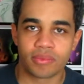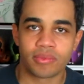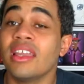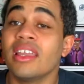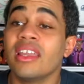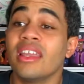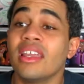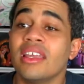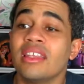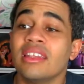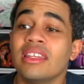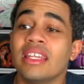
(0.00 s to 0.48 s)

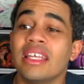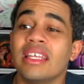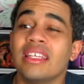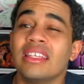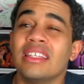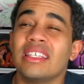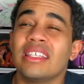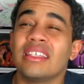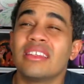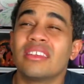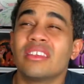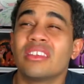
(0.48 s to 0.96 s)
And then
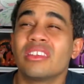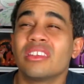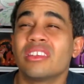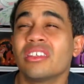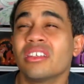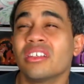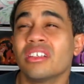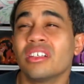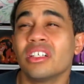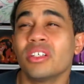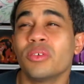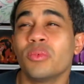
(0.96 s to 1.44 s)
the
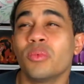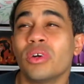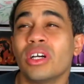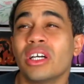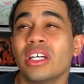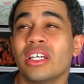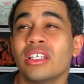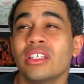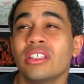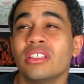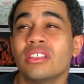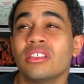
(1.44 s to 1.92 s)
third
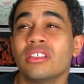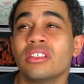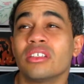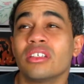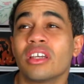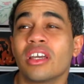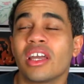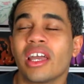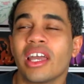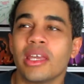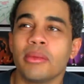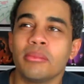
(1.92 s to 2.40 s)
one,
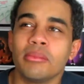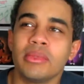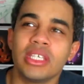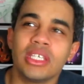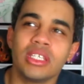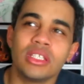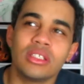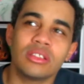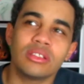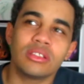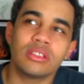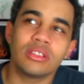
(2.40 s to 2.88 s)
I
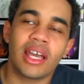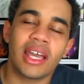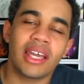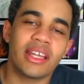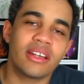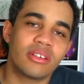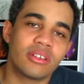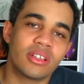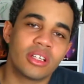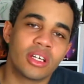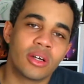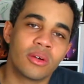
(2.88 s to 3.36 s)
mean, I
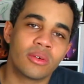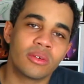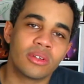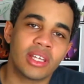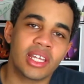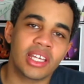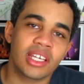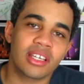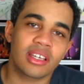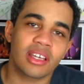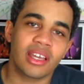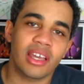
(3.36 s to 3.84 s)
don't know,
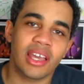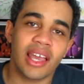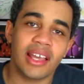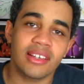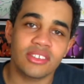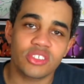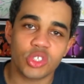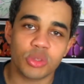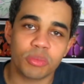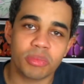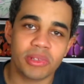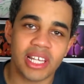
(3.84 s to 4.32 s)
like,
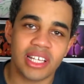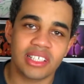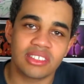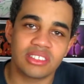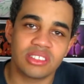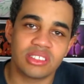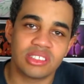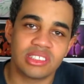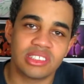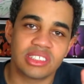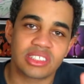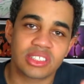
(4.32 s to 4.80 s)
Astro
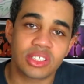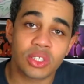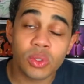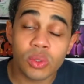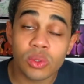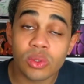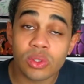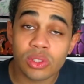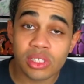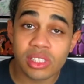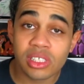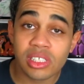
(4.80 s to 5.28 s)
Blasters is
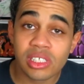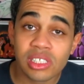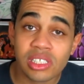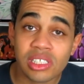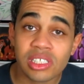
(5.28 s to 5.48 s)
cool,